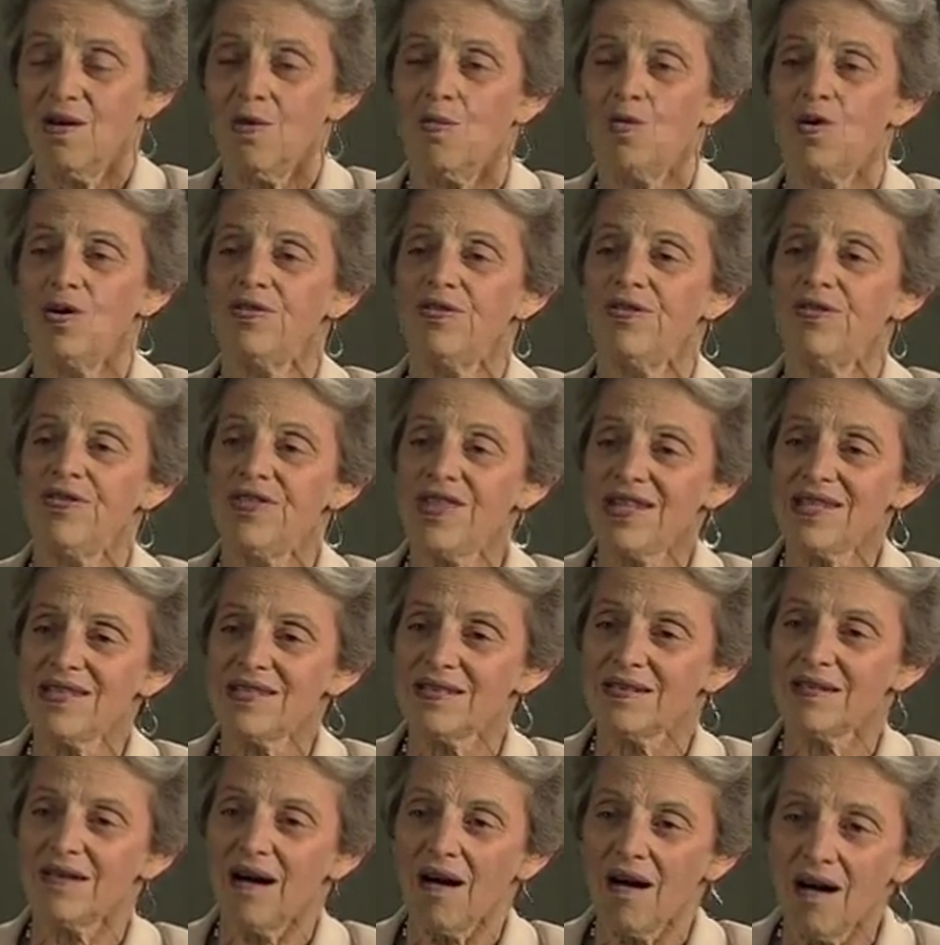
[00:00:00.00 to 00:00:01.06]
Well,
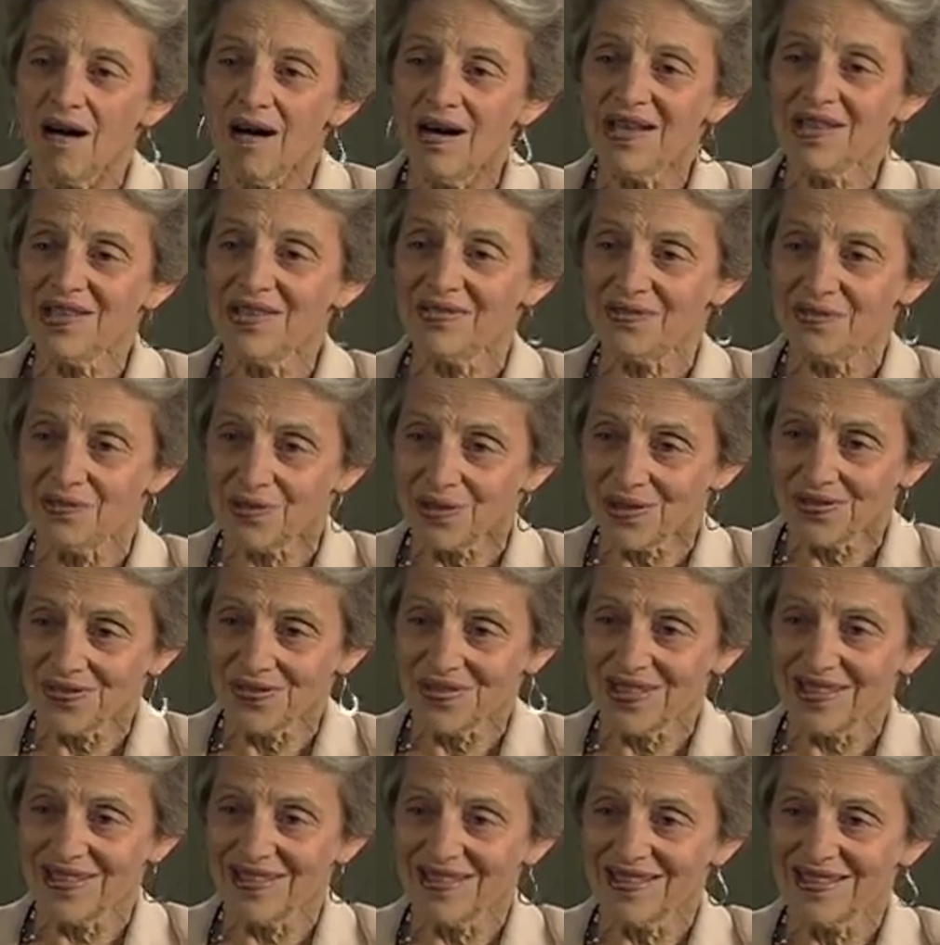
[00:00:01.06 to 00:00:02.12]
this kind of
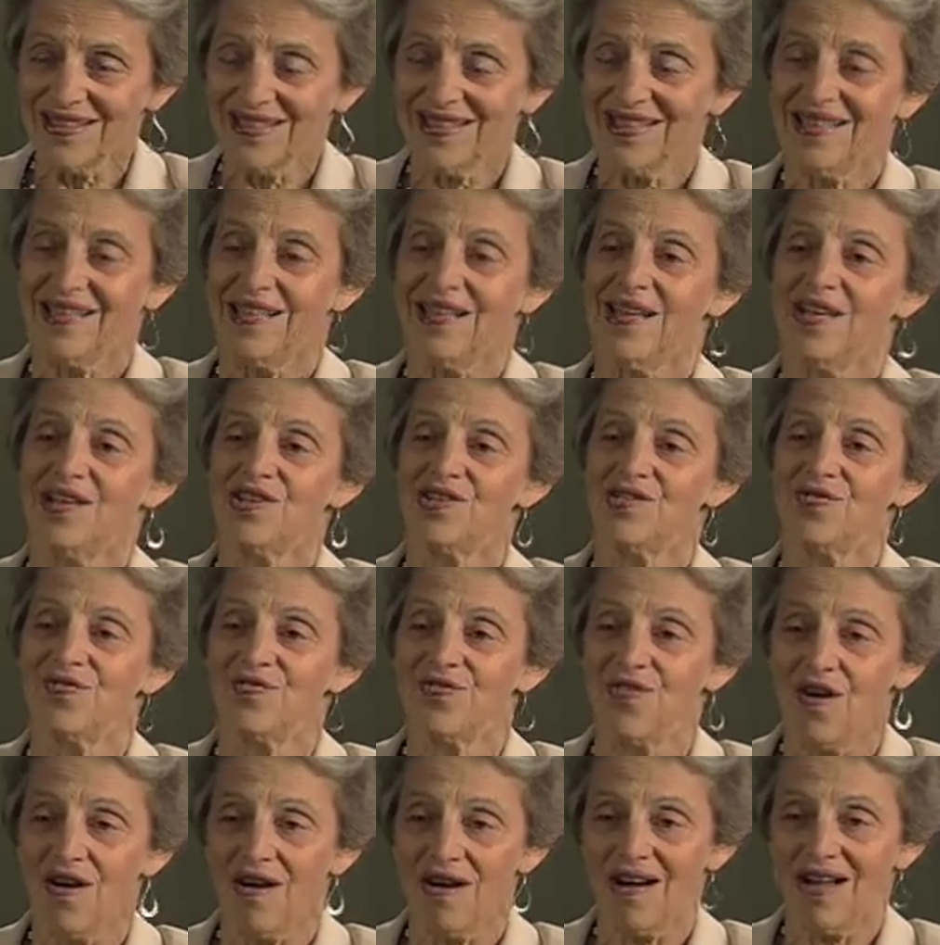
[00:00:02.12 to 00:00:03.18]
warfare is
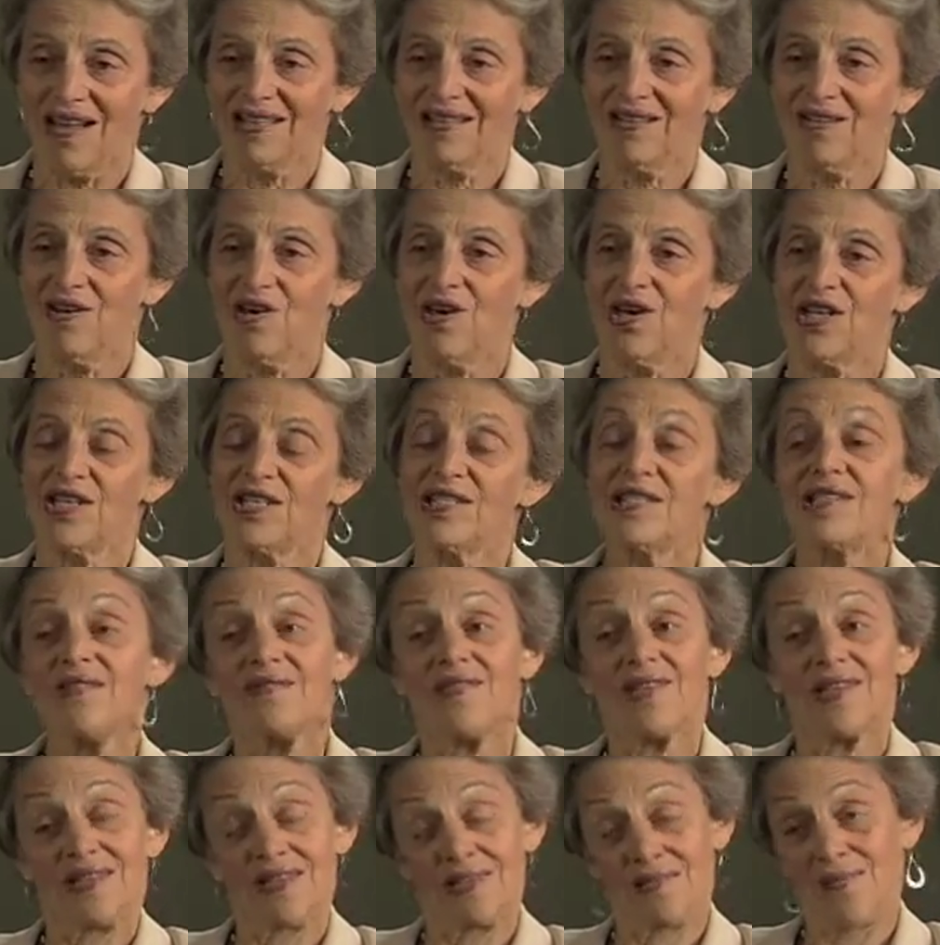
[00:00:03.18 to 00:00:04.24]
fought on a
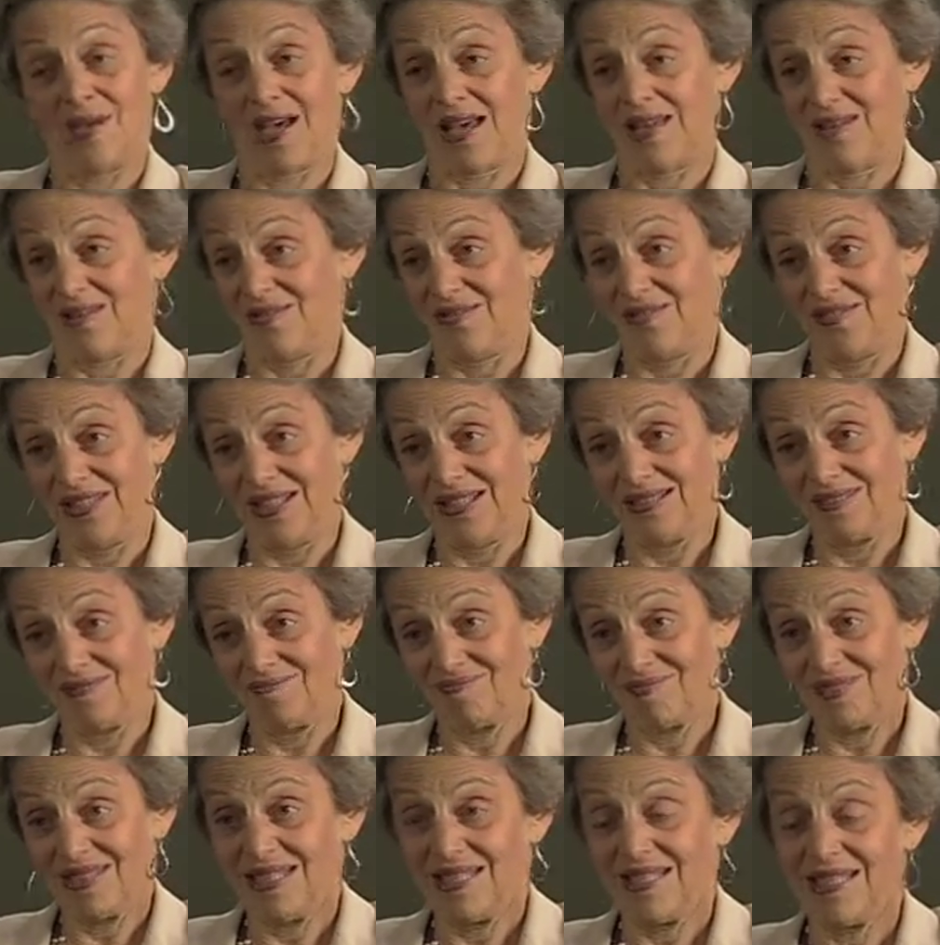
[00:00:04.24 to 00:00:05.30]
civilian battlefield,
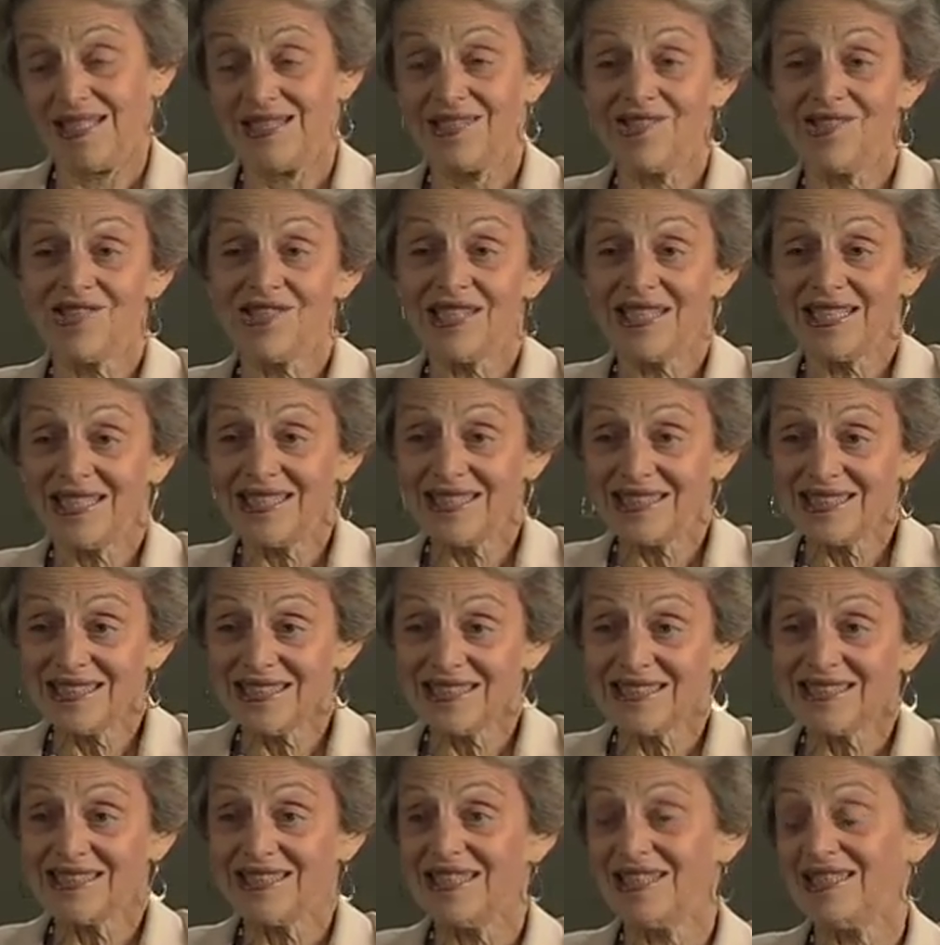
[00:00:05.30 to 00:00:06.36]
in cities,
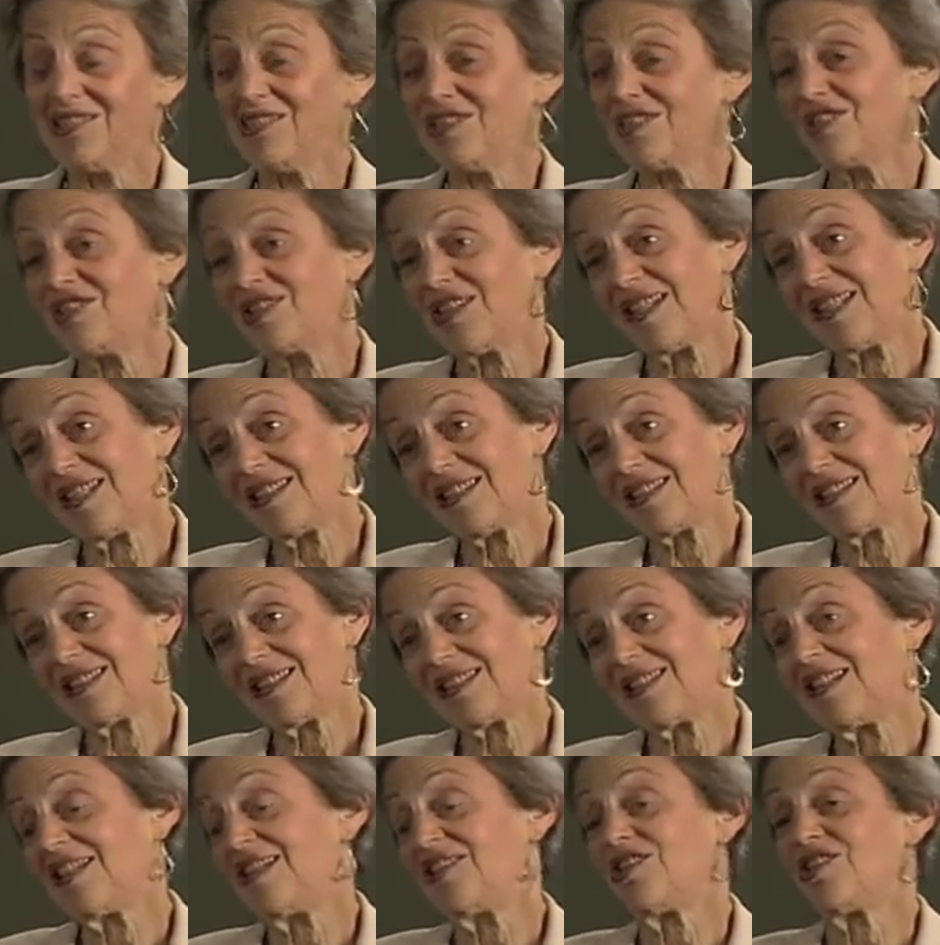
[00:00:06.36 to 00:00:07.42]
in streets,
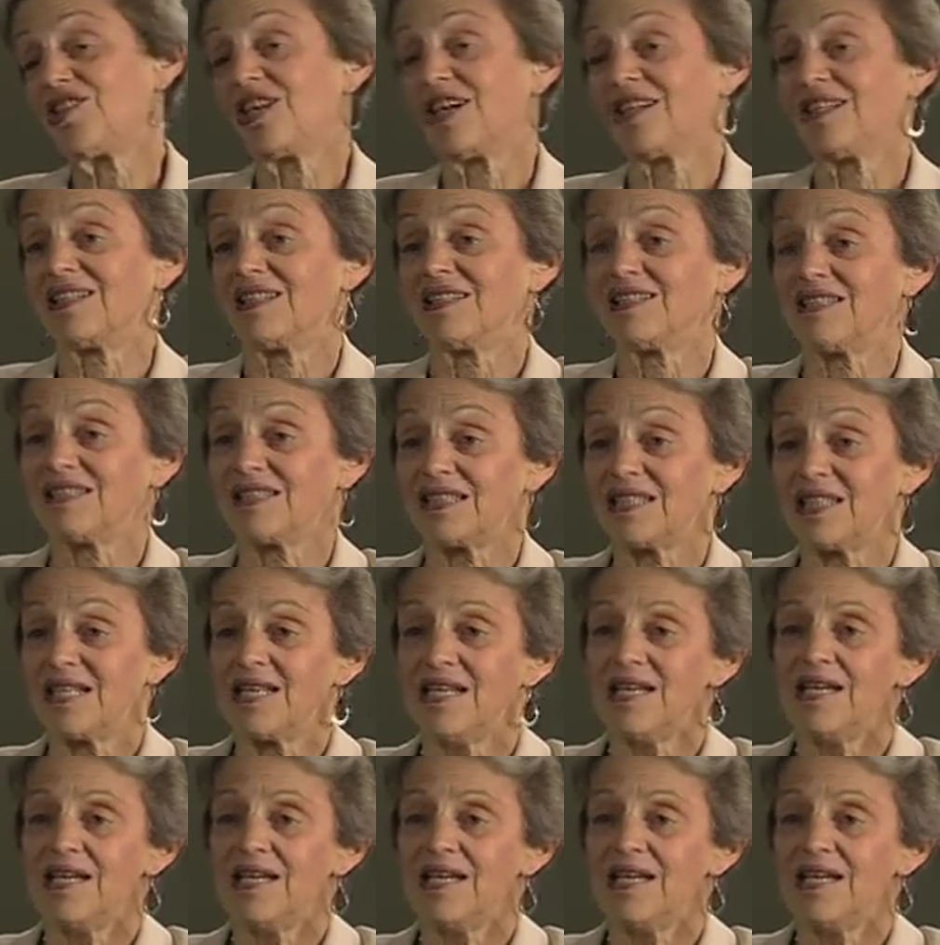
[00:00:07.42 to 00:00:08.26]
in jungles.